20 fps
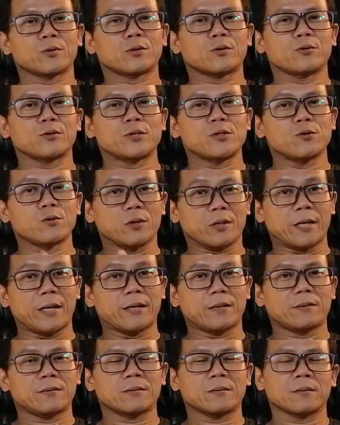to see you
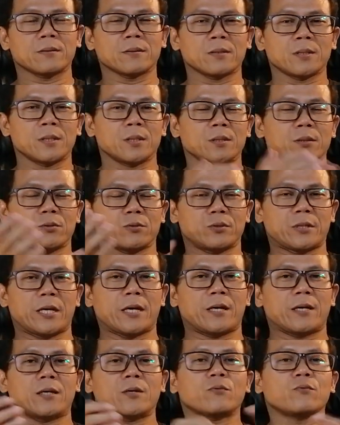again.
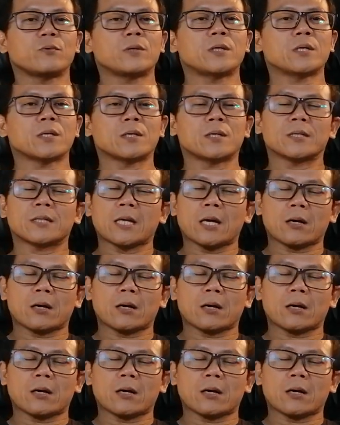Today we will